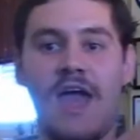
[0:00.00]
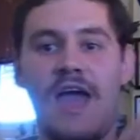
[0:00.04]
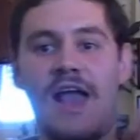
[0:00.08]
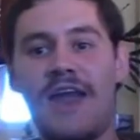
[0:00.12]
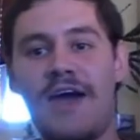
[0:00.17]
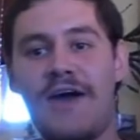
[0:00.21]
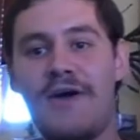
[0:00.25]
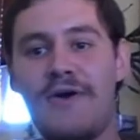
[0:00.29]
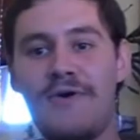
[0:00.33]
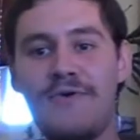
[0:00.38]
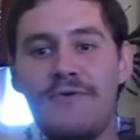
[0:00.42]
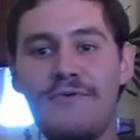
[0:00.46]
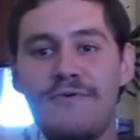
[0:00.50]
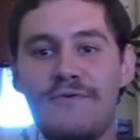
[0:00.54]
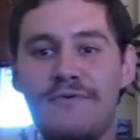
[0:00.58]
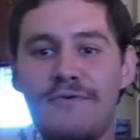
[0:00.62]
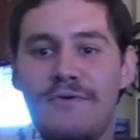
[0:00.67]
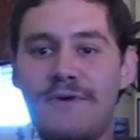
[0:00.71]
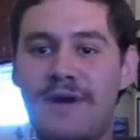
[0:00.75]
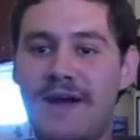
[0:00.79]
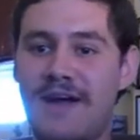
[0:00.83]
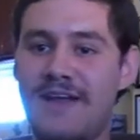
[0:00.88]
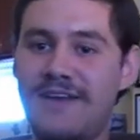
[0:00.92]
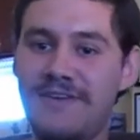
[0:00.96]

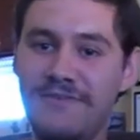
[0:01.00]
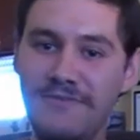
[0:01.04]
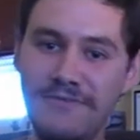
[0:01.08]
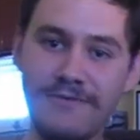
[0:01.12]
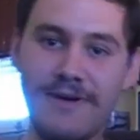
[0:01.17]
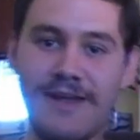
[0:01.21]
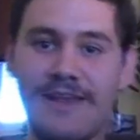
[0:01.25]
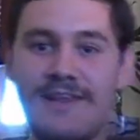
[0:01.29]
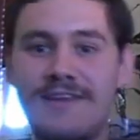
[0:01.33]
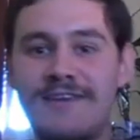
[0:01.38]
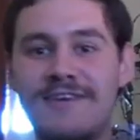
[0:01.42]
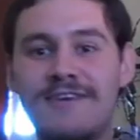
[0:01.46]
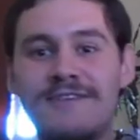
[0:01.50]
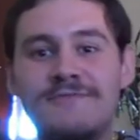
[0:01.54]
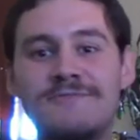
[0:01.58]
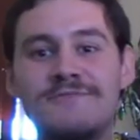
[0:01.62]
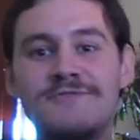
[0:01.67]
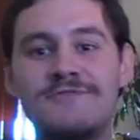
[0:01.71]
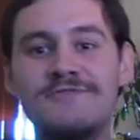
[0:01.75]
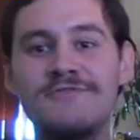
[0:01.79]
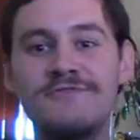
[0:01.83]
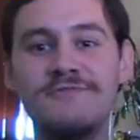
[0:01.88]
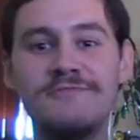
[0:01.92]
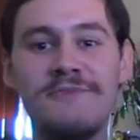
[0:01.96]
Hello and
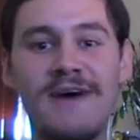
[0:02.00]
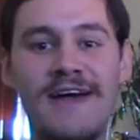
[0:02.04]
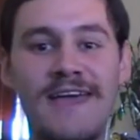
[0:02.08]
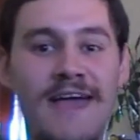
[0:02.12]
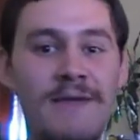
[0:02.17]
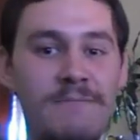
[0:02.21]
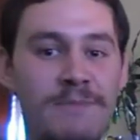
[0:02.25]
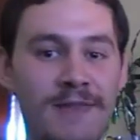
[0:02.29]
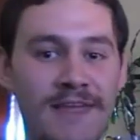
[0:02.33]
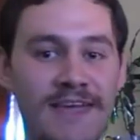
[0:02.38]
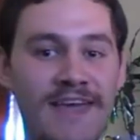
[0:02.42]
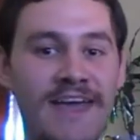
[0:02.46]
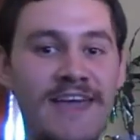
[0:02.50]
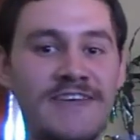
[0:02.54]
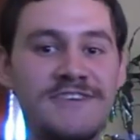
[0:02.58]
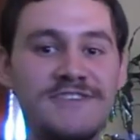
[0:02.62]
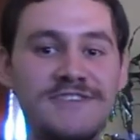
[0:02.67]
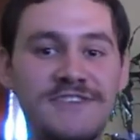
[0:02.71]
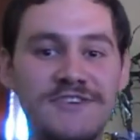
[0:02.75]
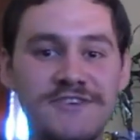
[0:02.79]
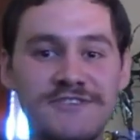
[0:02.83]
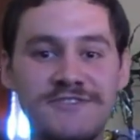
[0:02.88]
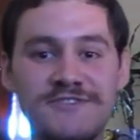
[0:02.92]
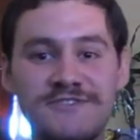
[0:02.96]
welcome to my
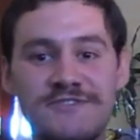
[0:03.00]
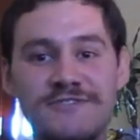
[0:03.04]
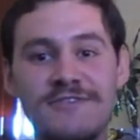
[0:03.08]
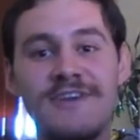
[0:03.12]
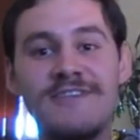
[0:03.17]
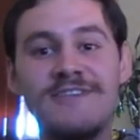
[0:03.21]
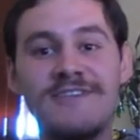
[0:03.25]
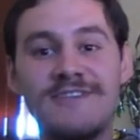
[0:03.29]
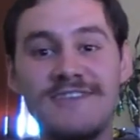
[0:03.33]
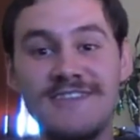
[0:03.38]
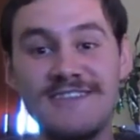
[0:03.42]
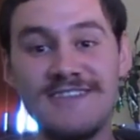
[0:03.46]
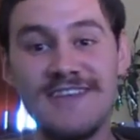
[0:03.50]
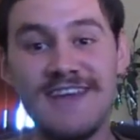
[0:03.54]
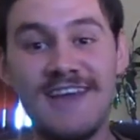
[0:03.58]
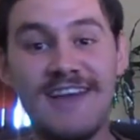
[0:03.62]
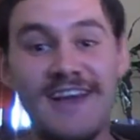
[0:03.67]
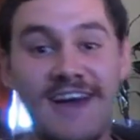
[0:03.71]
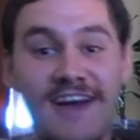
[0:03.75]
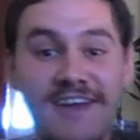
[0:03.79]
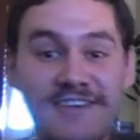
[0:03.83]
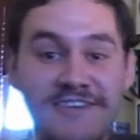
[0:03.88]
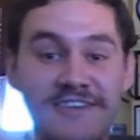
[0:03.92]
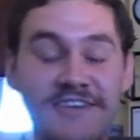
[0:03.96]
application to enter in the
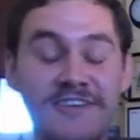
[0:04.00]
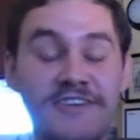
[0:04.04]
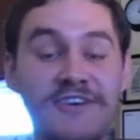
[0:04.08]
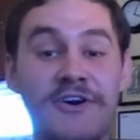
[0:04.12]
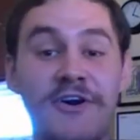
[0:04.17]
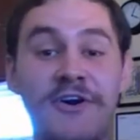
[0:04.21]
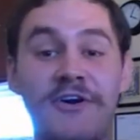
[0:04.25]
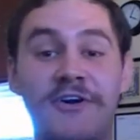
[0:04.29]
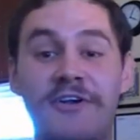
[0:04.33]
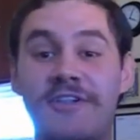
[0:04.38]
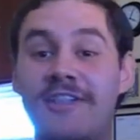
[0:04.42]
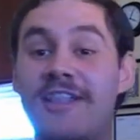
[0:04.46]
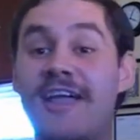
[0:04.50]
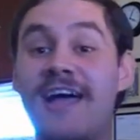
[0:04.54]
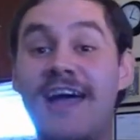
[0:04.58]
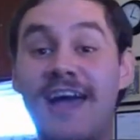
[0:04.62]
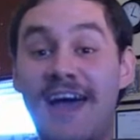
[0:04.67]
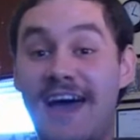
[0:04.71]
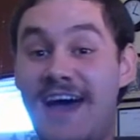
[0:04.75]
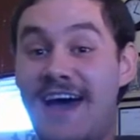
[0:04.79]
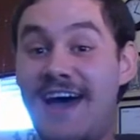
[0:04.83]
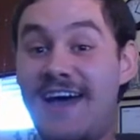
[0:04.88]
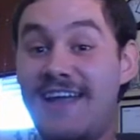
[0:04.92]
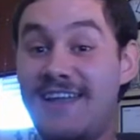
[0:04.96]
Carnegie Hall.
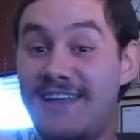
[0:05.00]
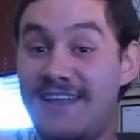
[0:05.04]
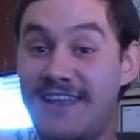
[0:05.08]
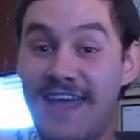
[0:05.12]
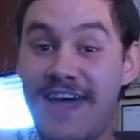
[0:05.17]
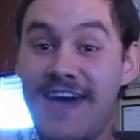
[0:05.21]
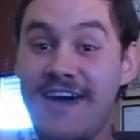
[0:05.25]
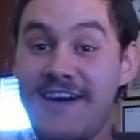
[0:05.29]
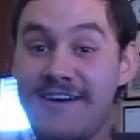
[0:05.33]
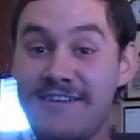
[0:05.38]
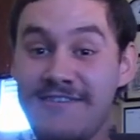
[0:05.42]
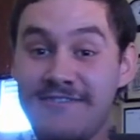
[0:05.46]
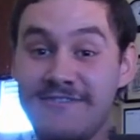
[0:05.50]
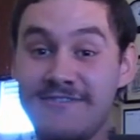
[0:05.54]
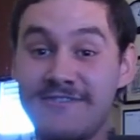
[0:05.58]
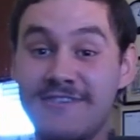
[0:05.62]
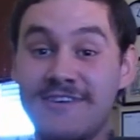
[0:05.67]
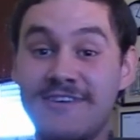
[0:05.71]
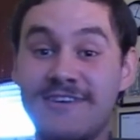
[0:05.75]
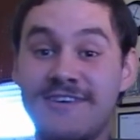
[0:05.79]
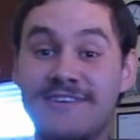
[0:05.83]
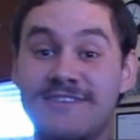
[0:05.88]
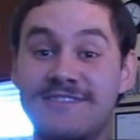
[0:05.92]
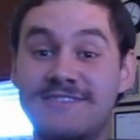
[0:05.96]
And now,
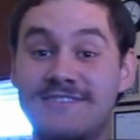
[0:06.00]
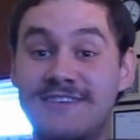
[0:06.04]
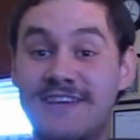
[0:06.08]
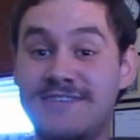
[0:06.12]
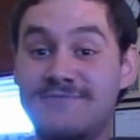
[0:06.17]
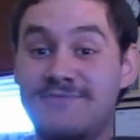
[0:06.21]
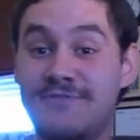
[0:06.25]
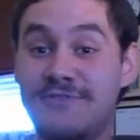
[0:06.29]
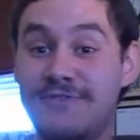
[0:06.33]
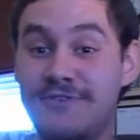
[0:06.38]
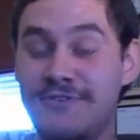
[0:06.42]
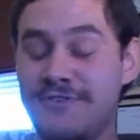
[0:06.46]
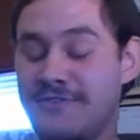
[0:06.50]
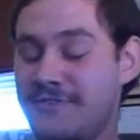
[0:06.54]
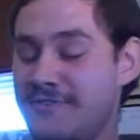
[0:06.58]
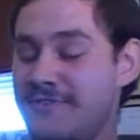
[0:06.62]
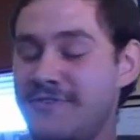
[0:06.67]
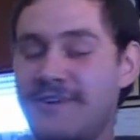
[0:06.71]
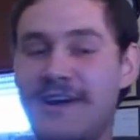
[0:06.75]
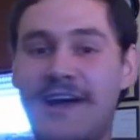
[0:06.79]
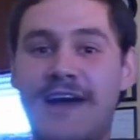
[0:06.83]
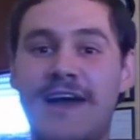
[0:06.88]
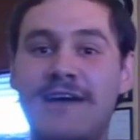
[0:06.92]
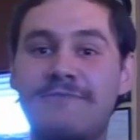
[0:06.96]
just for
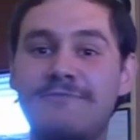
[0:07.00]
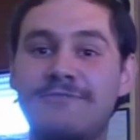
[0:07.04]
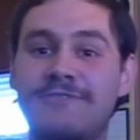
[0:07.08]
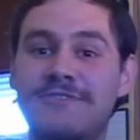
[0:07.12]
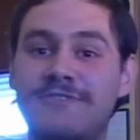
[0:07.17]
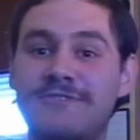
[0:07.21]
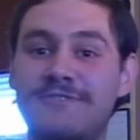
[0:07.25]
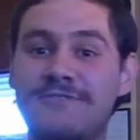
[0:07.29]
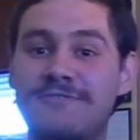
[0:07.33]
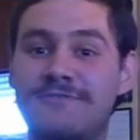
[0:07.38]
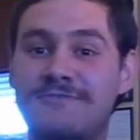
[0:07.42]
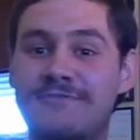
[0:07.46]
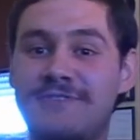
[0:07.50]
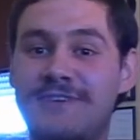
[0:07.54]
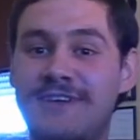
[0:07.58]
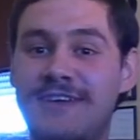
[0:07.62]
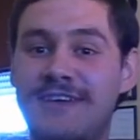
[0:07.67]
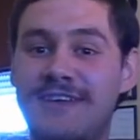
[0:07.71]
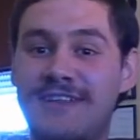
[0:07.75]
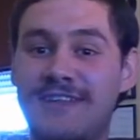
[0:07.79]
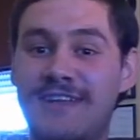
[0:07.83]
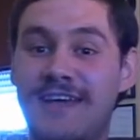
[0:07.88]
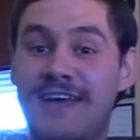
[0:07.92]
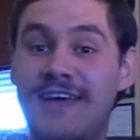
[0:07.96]
you, I'm going to
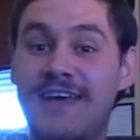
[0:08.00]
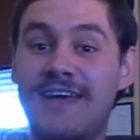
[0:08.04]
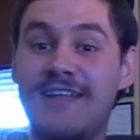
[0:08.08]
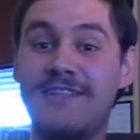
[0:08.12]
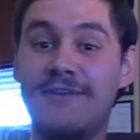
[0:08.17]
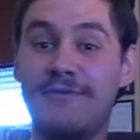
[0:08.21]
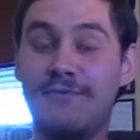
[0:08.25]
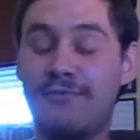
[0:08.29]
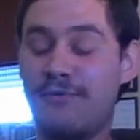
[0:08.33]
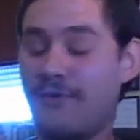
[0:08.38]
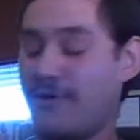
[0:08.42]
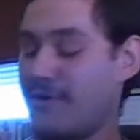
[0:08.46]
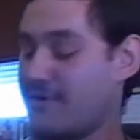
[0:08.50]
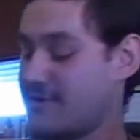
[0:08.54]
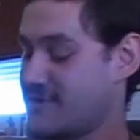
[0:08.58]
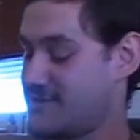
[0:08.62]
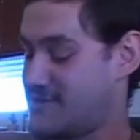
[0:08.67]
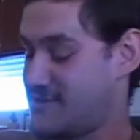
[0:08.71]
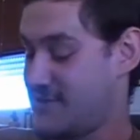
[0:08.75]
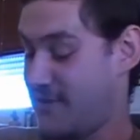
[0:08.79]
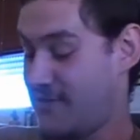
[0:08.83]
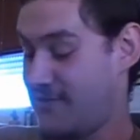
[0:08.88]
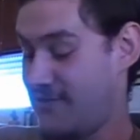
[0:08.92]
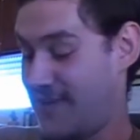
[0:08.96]
read the
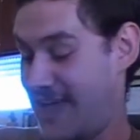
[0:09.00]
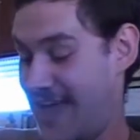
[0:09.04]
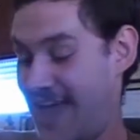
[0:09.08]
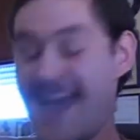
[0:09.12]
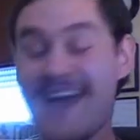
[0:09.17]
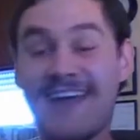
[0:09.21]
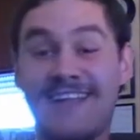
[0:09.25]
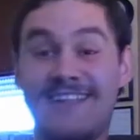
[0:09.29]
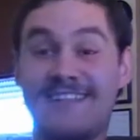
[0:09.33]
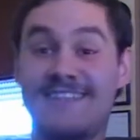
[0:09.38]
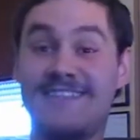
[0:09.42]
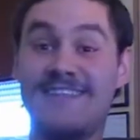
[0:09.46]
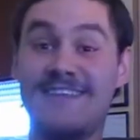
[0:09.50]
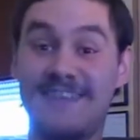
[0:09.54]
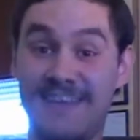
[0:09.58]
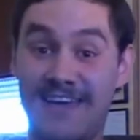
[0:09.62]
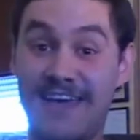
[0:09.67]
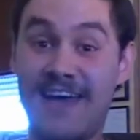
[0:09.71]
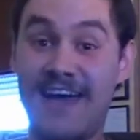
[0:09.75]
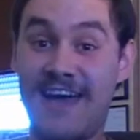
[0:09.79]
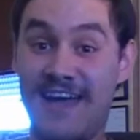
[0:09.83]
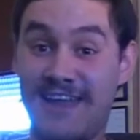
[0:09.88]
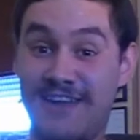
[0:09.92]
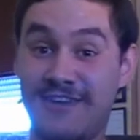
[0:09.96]
works of Kant,
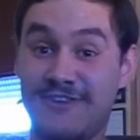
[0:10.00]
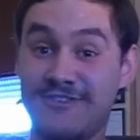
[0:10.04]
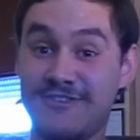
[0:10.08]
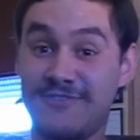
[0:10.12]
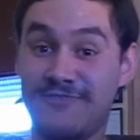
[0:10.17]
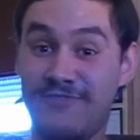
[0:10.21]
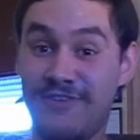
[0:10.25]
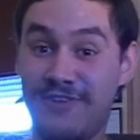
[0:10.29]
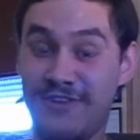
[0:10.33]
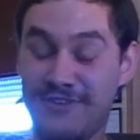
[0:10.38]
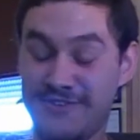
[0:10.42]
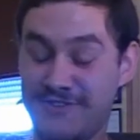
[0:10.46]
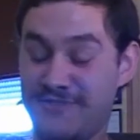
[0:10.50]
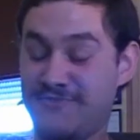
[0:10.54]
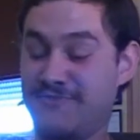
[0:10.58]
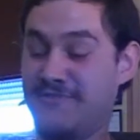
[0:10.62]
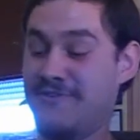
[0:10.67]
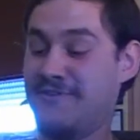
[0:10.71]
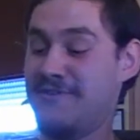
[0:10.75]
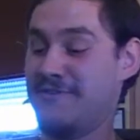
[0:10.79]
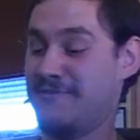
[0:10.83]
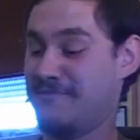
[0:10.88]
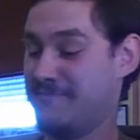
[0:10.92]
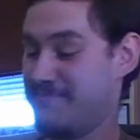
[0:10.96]
an awesome
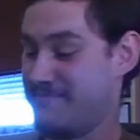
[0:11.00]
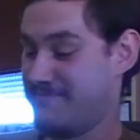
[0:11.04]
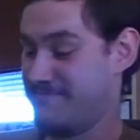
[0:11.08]
philosopher.